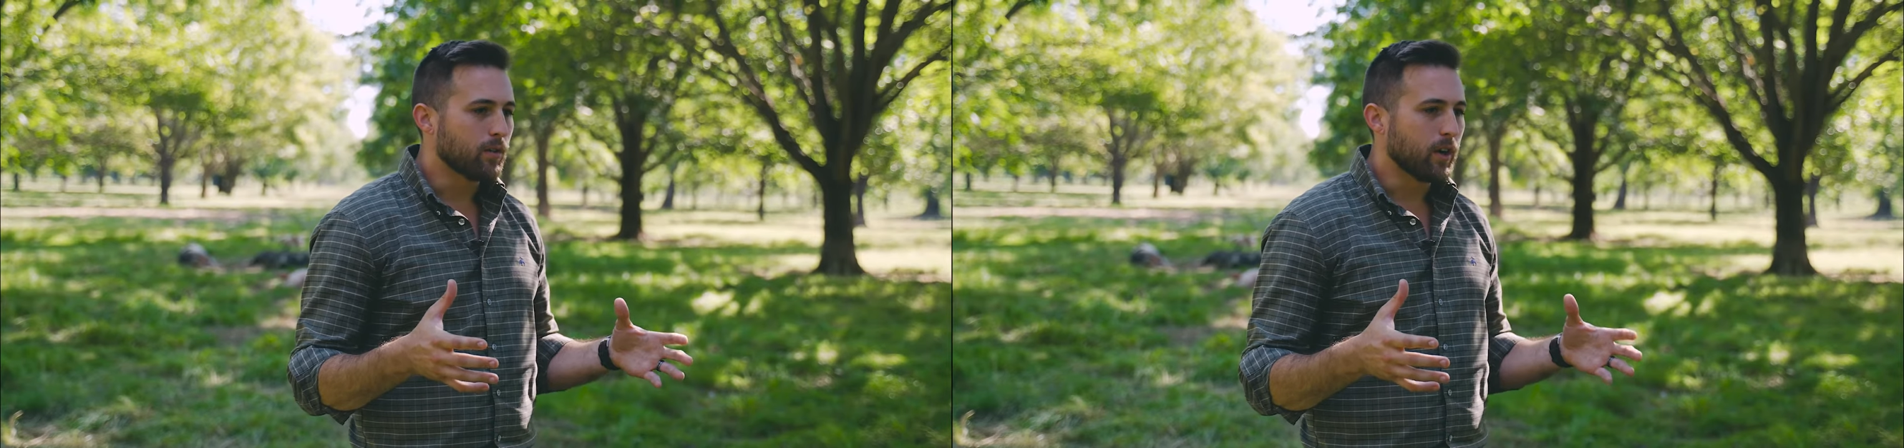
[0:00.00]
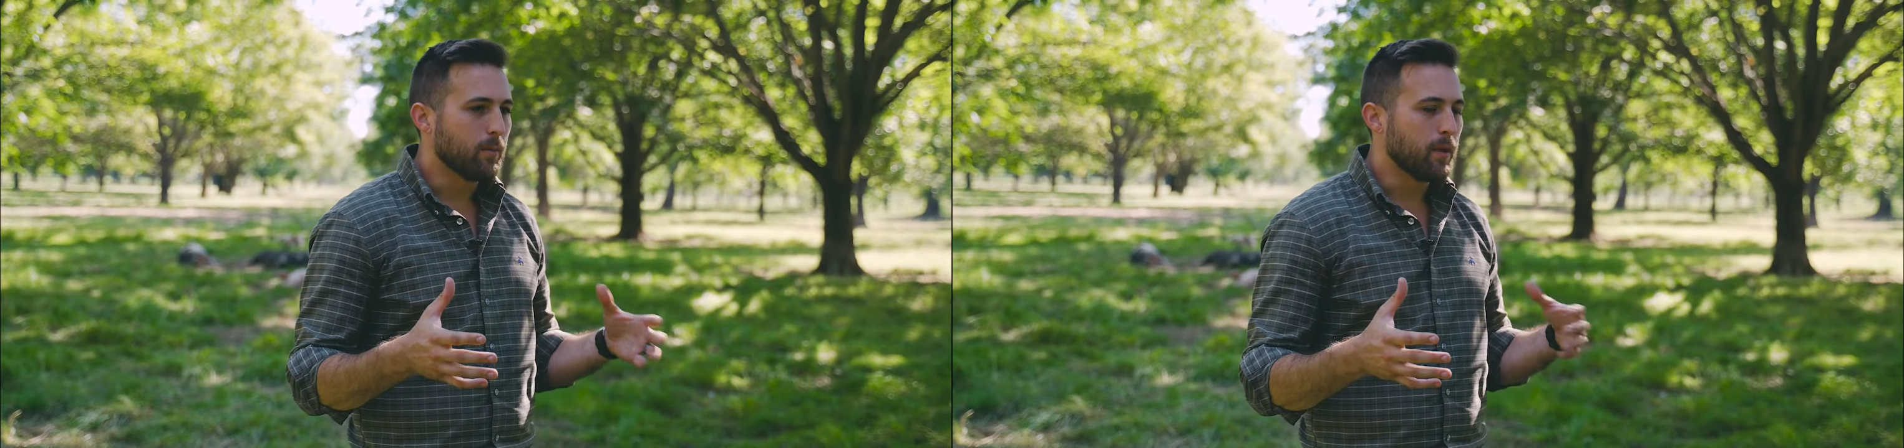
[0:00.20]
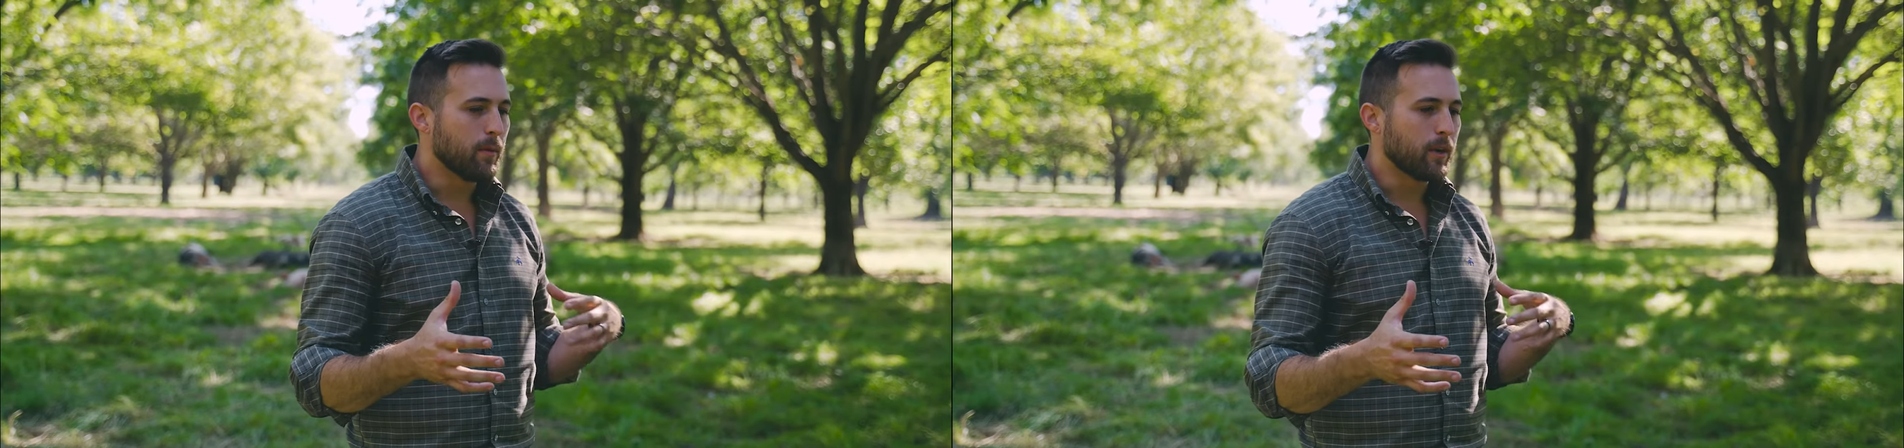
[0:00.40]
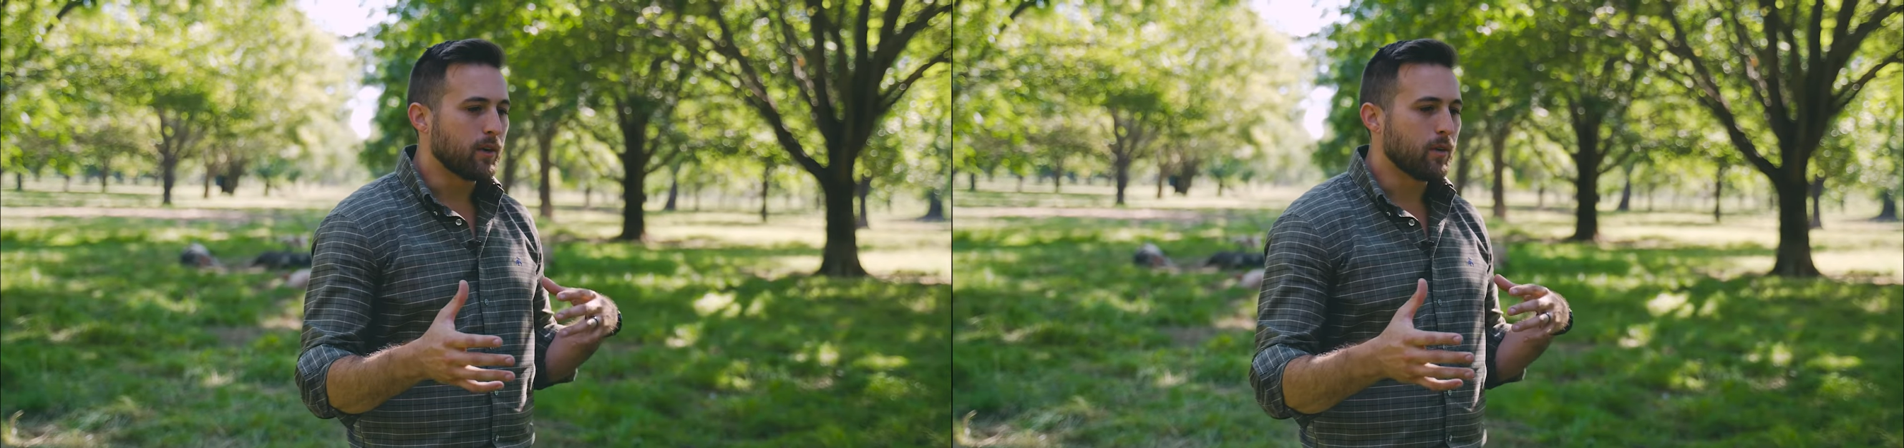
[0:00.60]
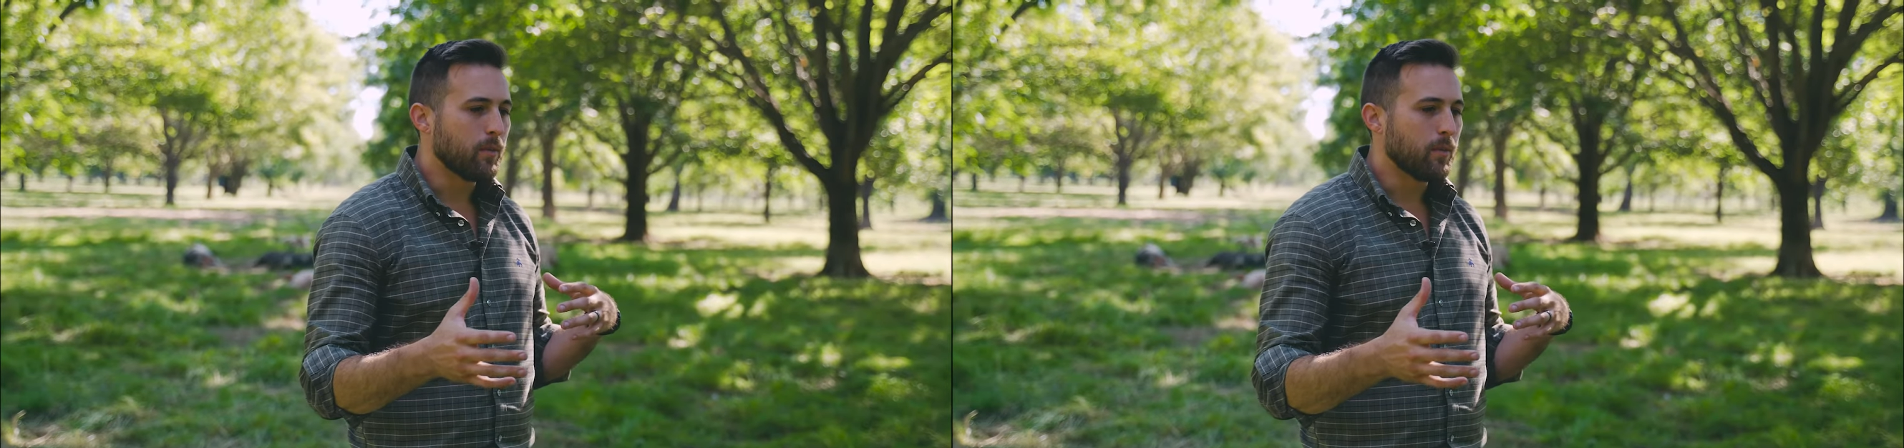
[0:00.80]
trying to mimic